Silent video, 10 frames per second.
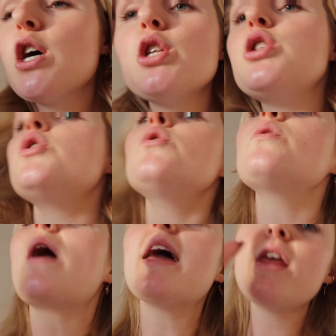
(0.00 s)

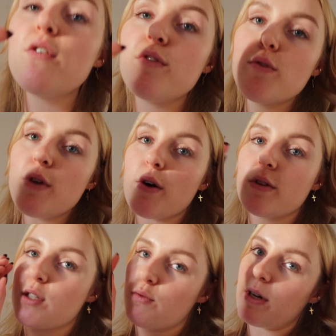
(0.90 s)
Do any of you know,
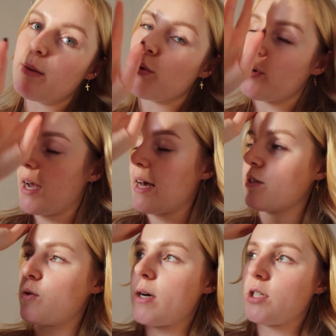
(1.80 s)
this is a really boring
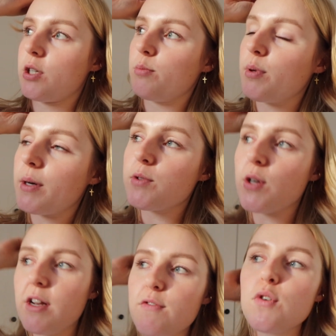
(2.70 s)
adult question, but do
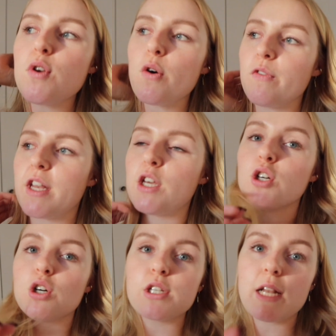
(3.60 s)
any of you know of any
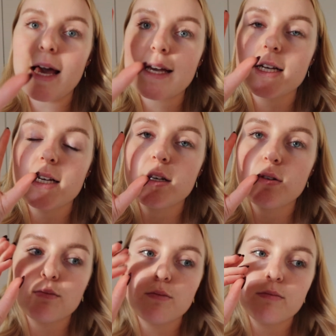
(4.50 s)
good, like,
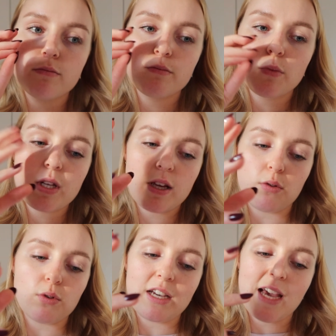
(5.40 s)
what are they
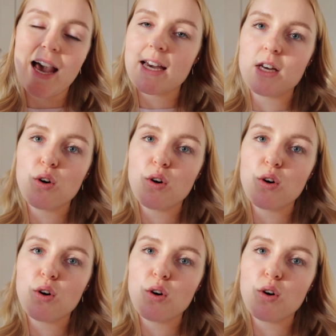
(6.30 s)
called, like hanging